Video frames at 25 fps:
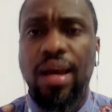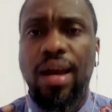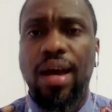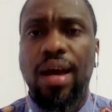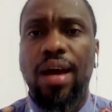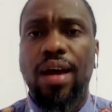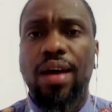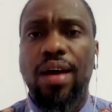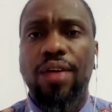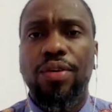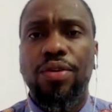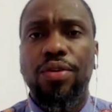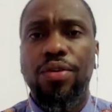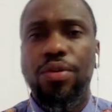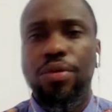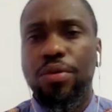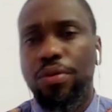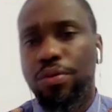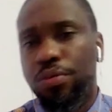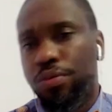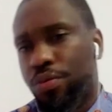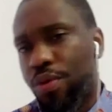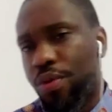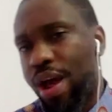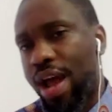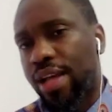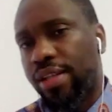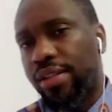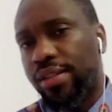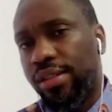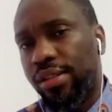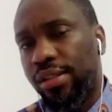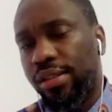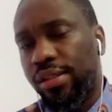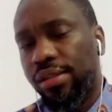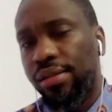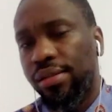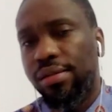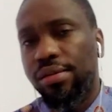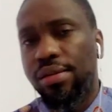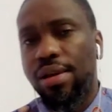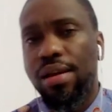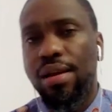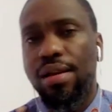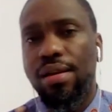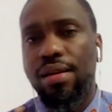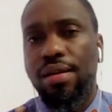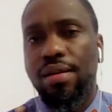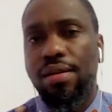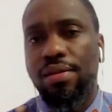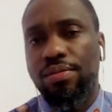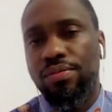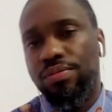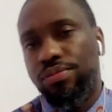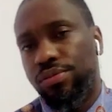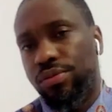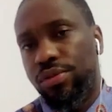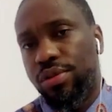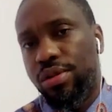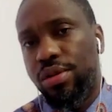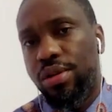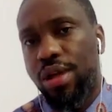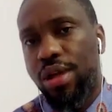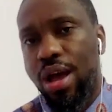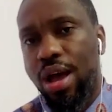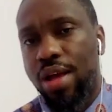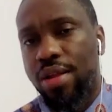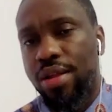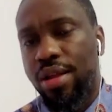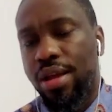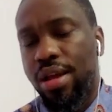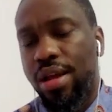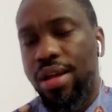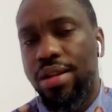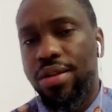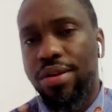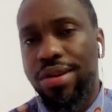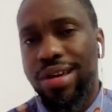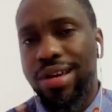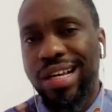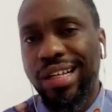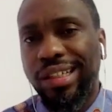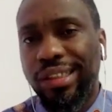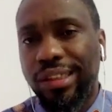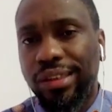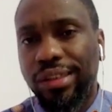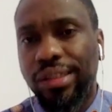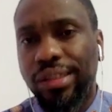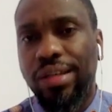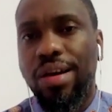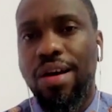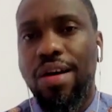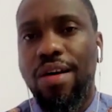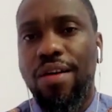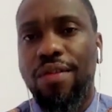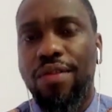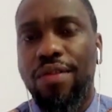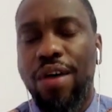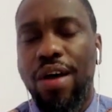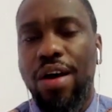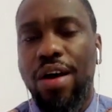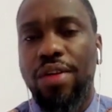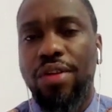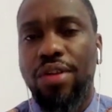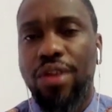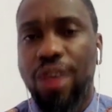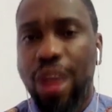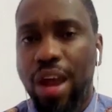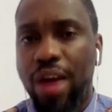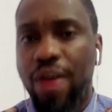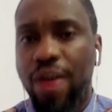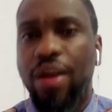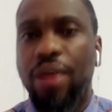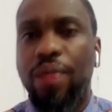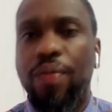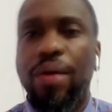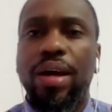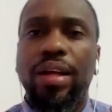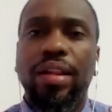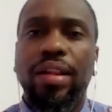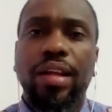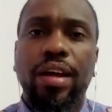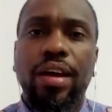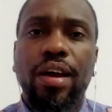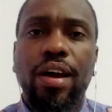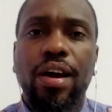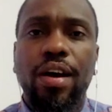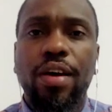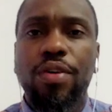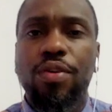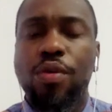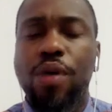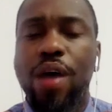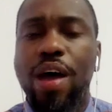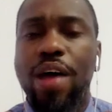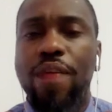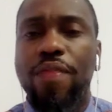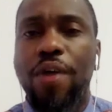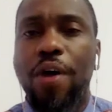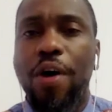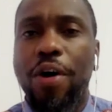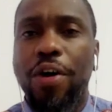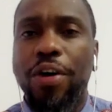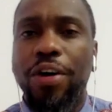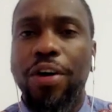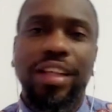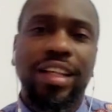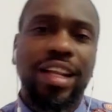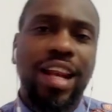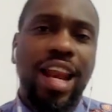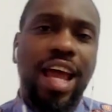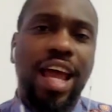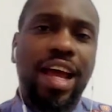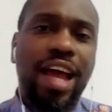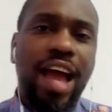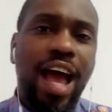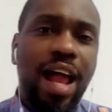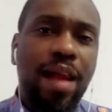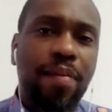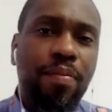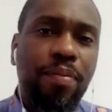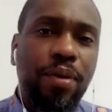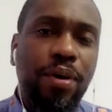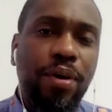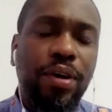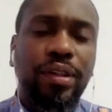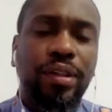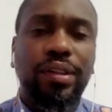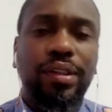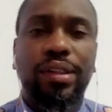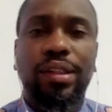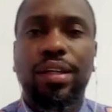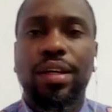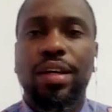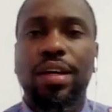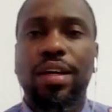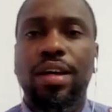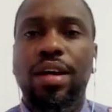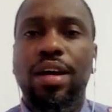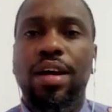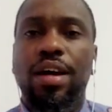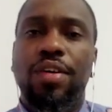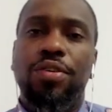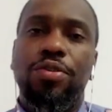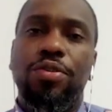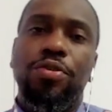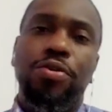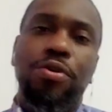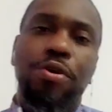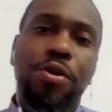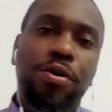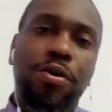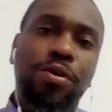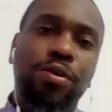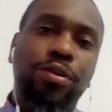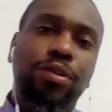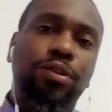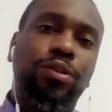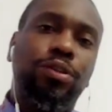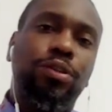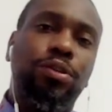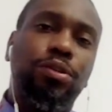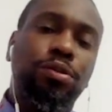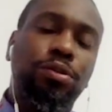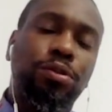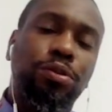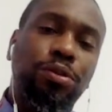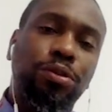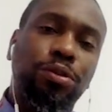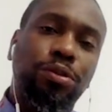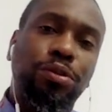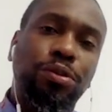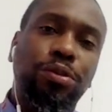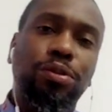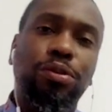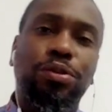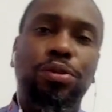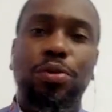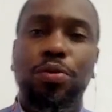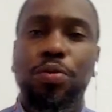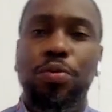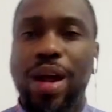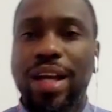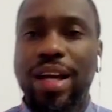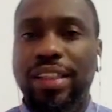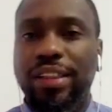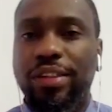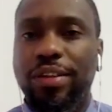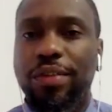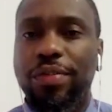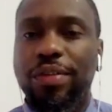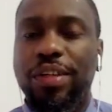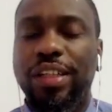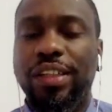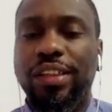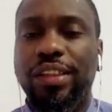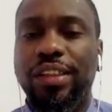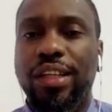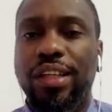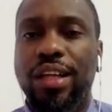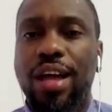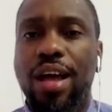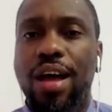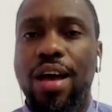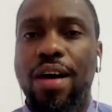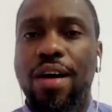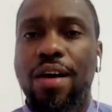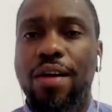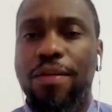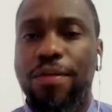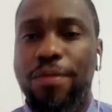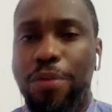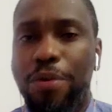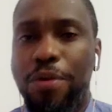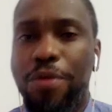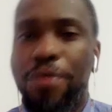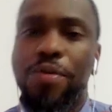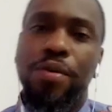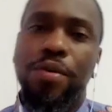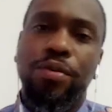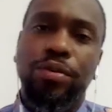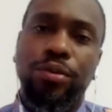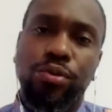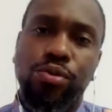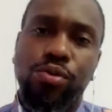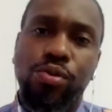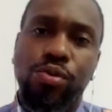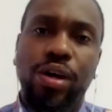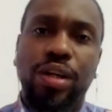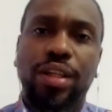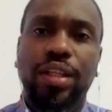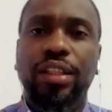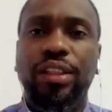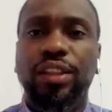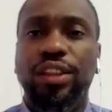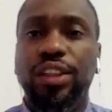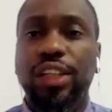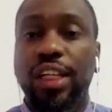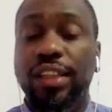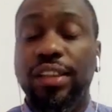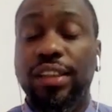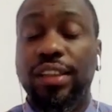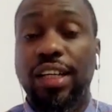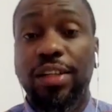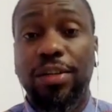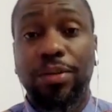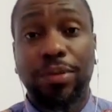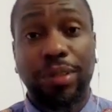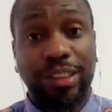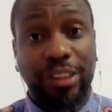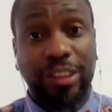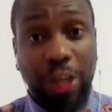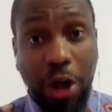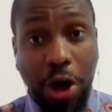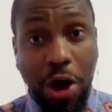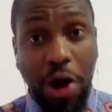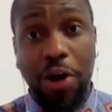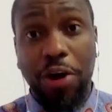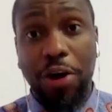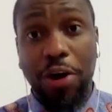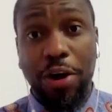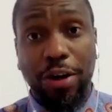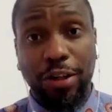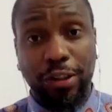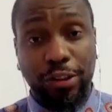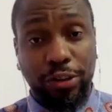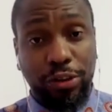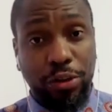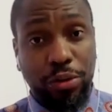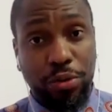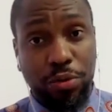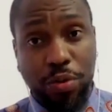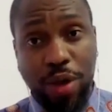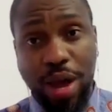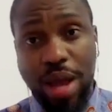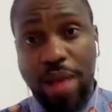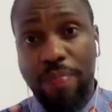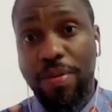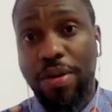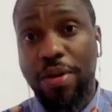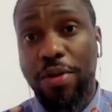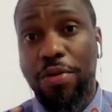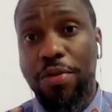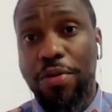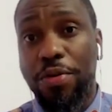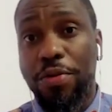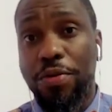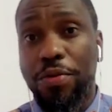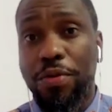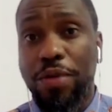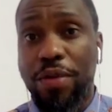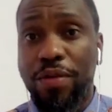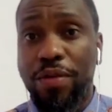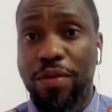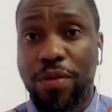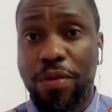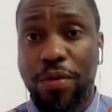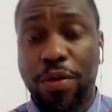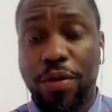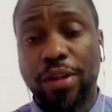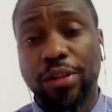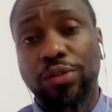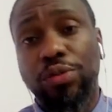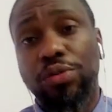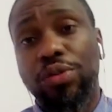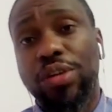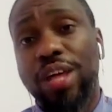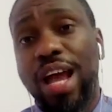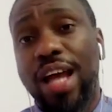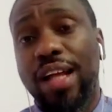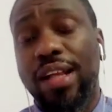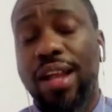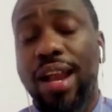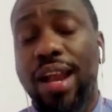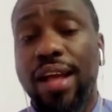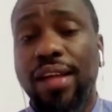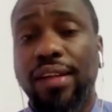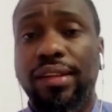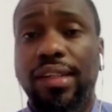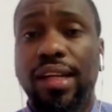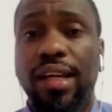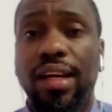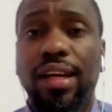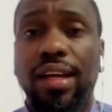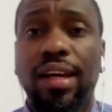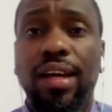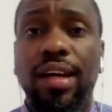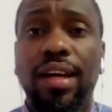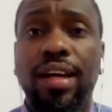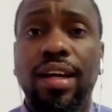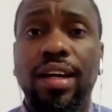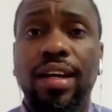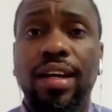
Uh, right uh, in the east of uh, the area where they are, you have oil in Lake Albert. You go to the west of, Kinch uh, of Congo toward Kinshasa. There is oil also right by the Congo River going to the Atlantic.